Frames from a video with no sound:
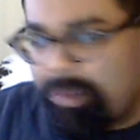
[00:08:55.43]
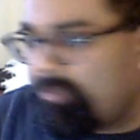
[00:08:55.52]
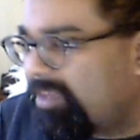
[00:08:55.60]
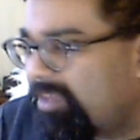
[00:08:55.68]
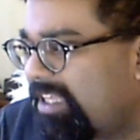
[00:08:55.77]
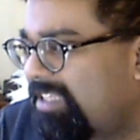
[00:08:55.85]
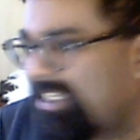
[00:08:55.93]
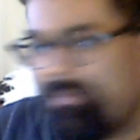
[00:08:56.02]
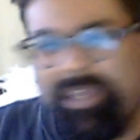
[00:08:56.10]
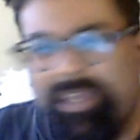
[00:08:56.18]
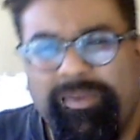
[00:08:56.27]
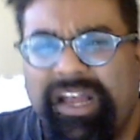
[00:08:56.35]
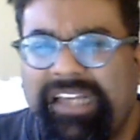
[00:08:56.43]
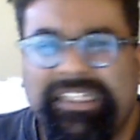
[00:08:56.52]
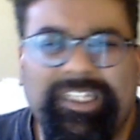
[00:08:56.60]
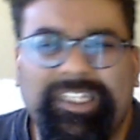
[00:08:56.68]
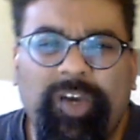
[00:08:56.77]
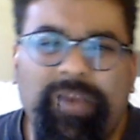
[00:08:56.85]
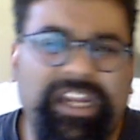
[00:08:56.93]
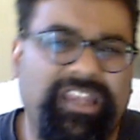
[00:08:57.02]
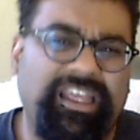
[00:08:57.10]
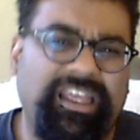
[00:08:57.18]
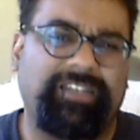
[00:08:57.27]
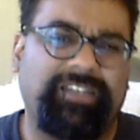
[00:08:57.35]
This can be applied to so many
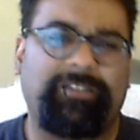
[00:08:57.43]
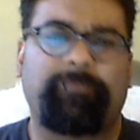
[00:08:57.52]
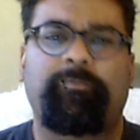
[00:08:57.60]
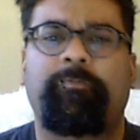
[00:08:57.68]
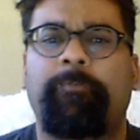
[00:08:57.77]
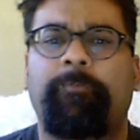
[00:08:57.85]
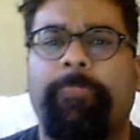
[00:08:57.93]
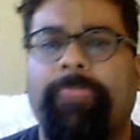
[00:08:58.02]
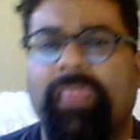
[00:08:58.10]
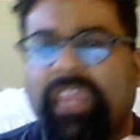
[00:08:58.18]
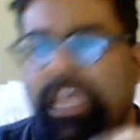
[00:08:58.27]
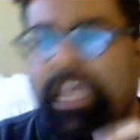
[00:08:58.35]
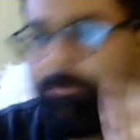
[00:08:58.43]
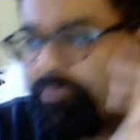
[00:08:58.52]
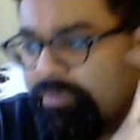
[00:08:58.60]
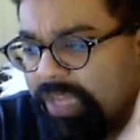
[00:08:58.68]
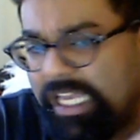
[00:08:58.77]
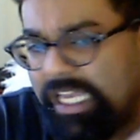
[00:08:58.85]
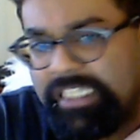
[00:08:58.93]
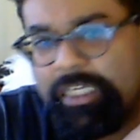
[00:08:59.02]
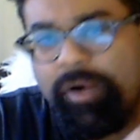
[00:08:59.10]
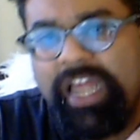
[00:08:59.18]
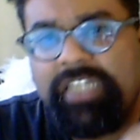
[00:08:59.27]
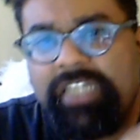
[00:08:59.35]
things. Okay, as
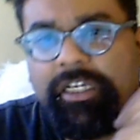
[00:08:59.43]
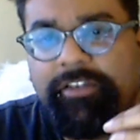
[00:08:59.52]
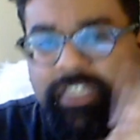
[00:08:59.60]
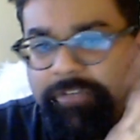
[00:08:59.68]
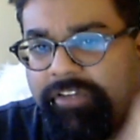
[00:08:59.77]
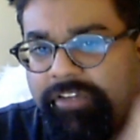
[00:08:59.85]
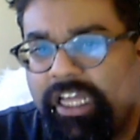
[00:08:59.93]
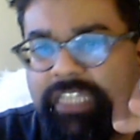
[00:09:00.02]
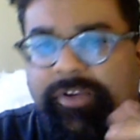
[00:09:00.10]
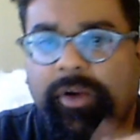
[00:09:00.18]
a philosophy